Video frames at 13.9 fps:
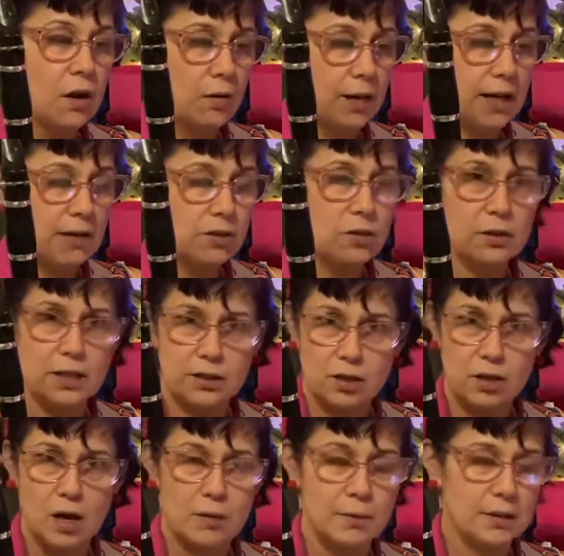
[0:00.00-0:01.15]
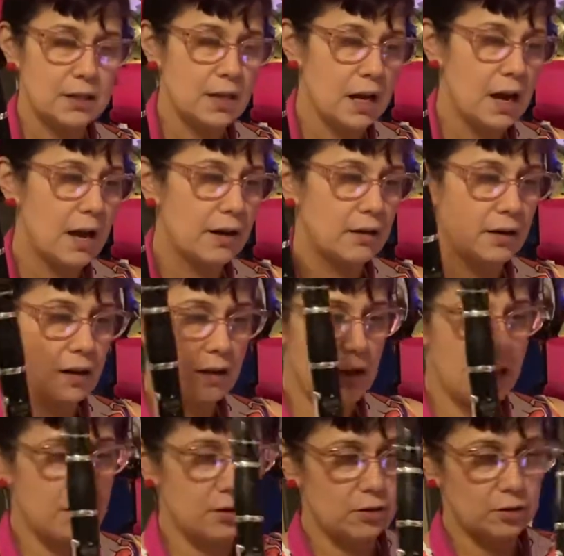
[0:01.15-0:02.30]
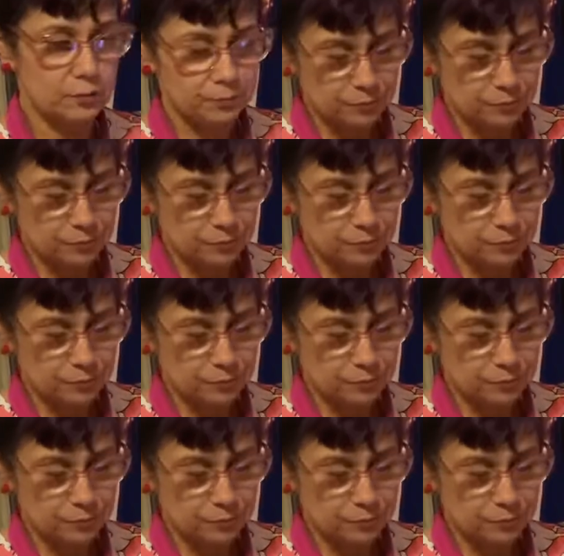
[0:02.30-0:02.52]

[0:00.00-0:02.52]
Okay, so let's talk about the high notes.